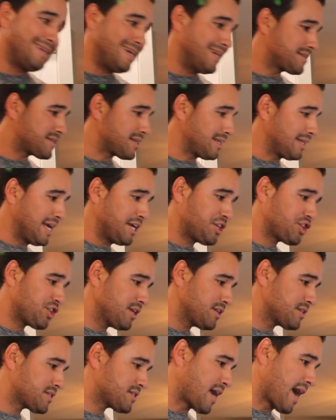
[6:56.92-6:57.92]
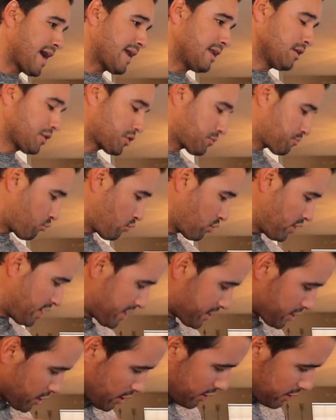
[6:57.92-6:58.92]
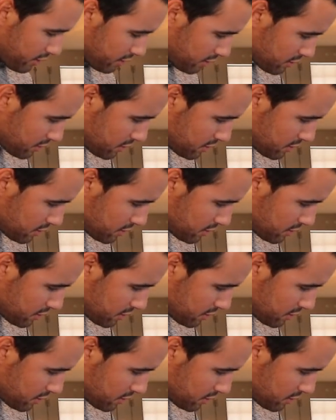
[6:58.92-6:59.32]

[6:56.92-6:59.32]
The insulation inside looks pretty good.